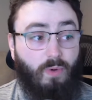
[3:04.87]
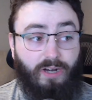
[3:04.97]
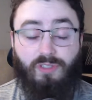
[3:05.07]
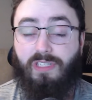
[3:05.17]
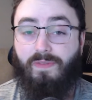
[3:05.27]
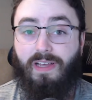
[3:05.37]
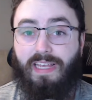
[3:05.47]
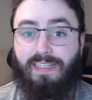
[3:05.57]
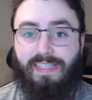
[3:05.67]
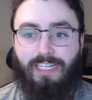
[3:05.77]
Bueno Silva
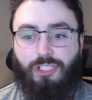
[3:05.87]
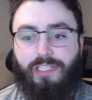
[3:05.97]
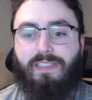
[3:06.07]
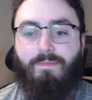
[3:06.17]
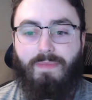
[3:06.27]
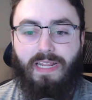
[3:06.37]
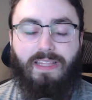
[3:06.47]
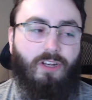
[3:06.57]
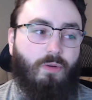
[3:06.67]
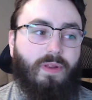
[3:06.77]
is that she is admitting
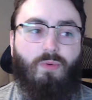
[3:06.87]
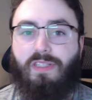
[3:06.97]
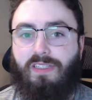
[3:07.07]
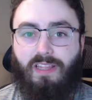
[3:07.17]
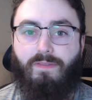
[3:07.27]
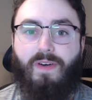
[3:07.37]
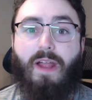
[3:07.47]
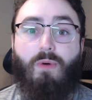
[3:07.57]
that nobody wants to see the fight,